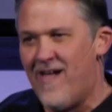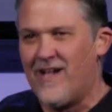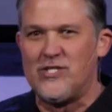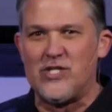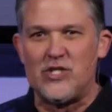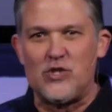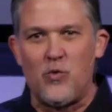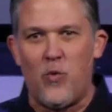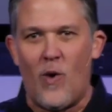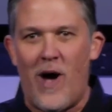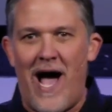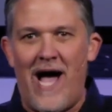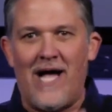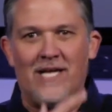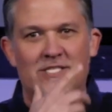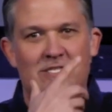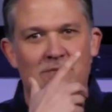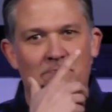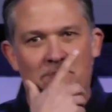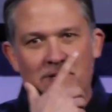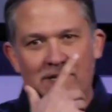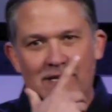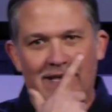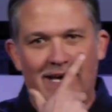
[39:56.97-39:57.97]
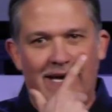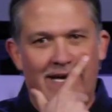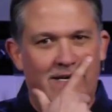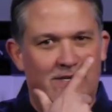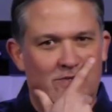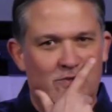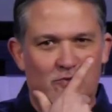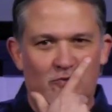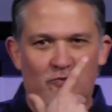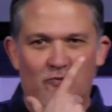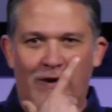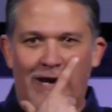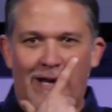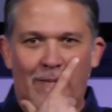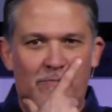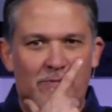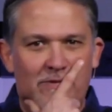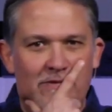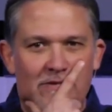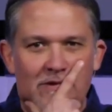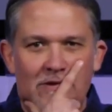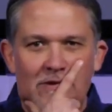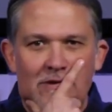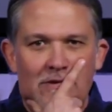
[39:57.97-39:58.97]
just watch and be like ripped.
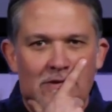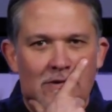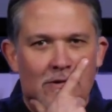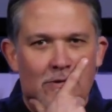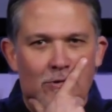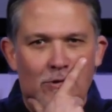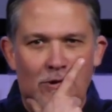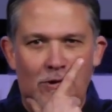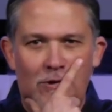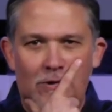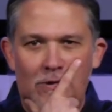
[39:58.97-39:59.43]
Whew,